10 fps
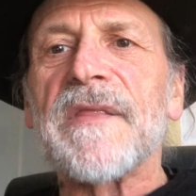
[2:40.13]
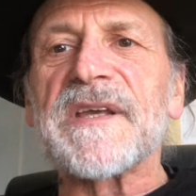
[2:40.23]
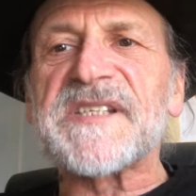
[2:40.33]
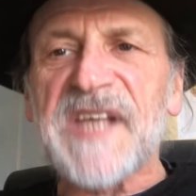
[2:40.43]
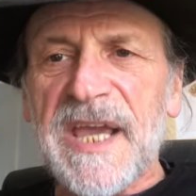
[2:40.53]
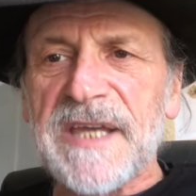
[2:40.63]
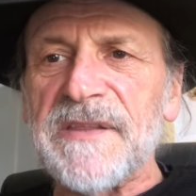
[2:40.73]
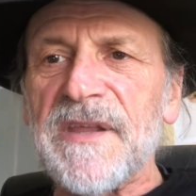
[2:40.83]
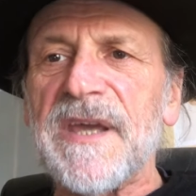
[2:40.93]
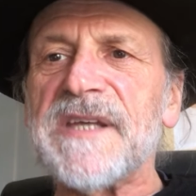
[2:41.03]
The
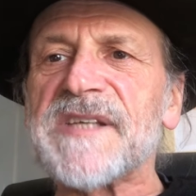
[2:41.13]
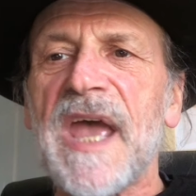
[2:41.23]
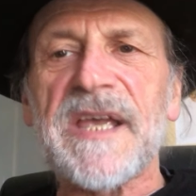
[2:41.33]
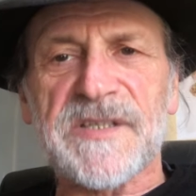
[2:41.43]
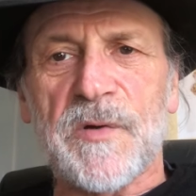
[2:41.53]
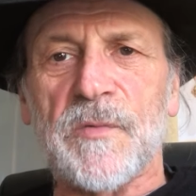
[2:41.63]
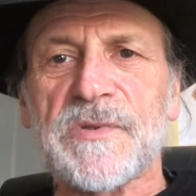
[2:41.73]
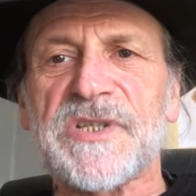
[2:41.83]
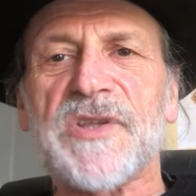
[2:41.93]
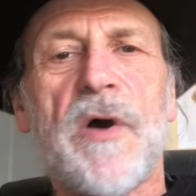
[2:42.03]
second that his
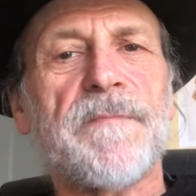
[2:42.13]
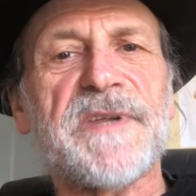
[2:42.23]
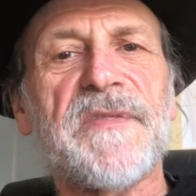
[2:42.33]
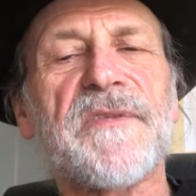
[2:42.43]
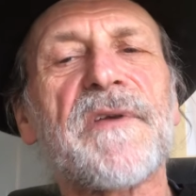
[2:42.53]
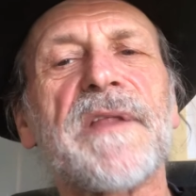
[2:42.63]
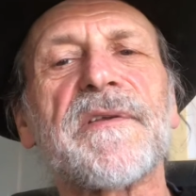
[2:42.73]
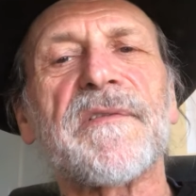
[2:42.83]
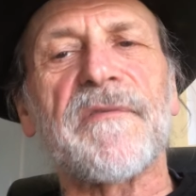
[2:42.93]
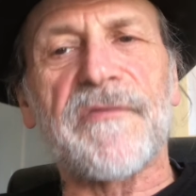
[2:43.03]
escort stopped in front
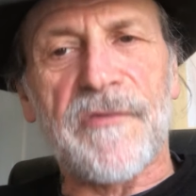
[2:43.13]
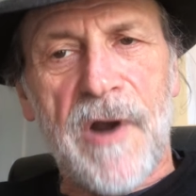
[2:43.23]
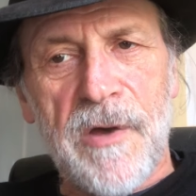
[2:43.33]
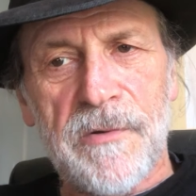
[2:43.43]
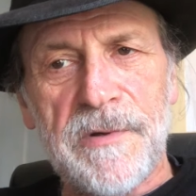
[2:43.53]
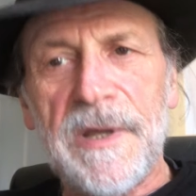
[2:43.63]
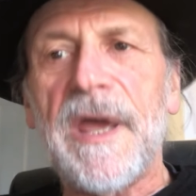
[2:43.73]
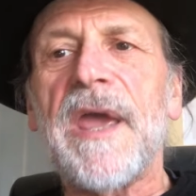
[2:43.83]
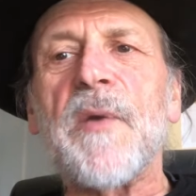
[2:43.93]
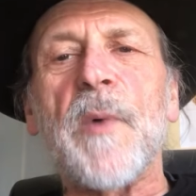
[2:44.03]
of the throne,
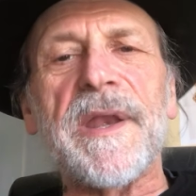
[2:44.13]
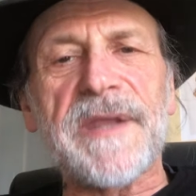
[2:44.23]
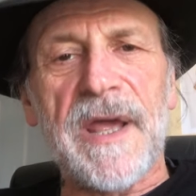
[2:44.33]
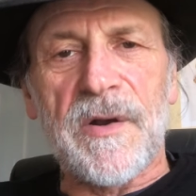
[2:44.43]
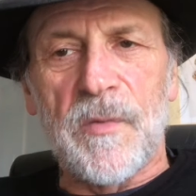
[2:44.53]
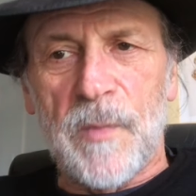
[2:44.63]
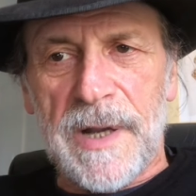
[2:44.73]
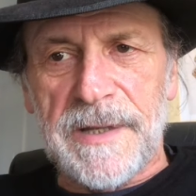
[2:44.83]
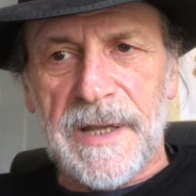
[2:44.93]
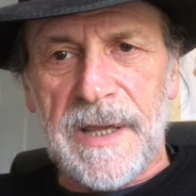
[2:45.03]
he went down on
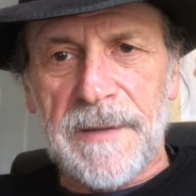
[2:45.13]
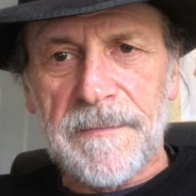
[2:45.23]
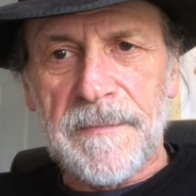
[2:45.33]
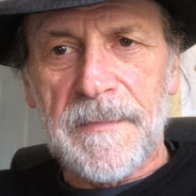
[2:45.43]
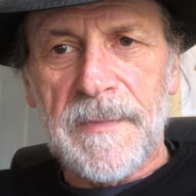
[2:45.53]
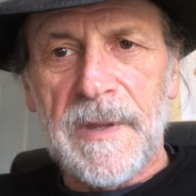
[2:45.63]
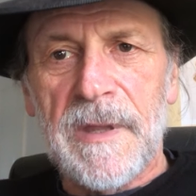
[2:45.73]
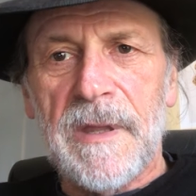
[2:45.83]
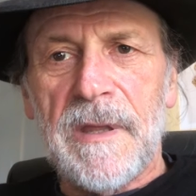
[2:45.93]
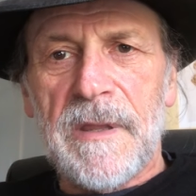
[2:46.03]
one knee.
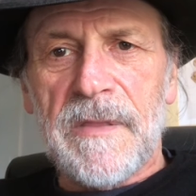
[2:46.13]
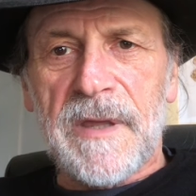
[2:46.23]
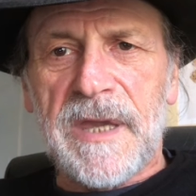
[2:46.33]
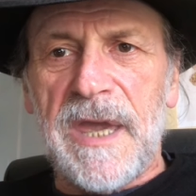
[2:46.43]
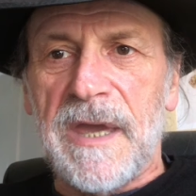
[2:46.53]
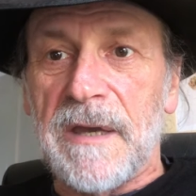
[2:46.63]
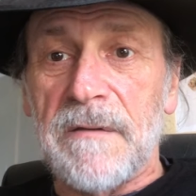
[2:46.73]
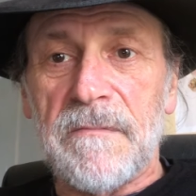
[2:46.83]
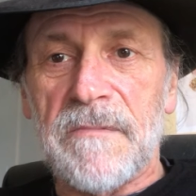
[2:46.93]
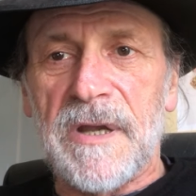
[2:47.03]
The
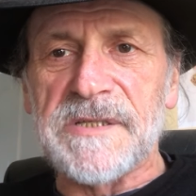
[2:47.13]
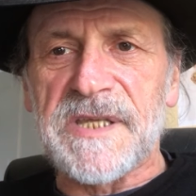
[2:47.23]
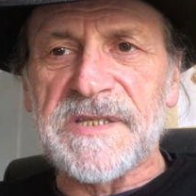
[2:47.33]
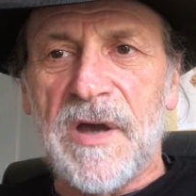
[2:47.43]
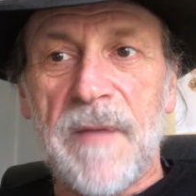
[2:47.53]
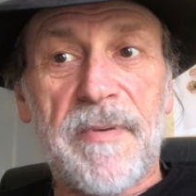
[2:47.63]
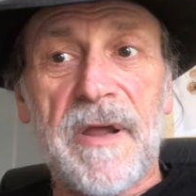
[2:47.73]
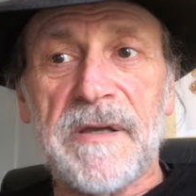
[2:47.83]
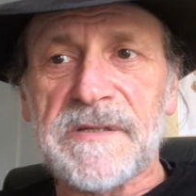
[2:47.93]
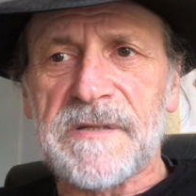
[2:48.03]
king raised his
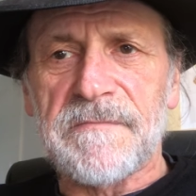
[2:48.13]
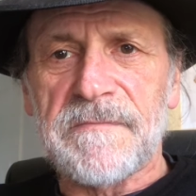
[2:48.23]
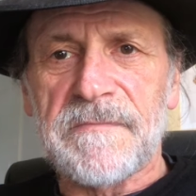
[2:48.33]
eyebrows.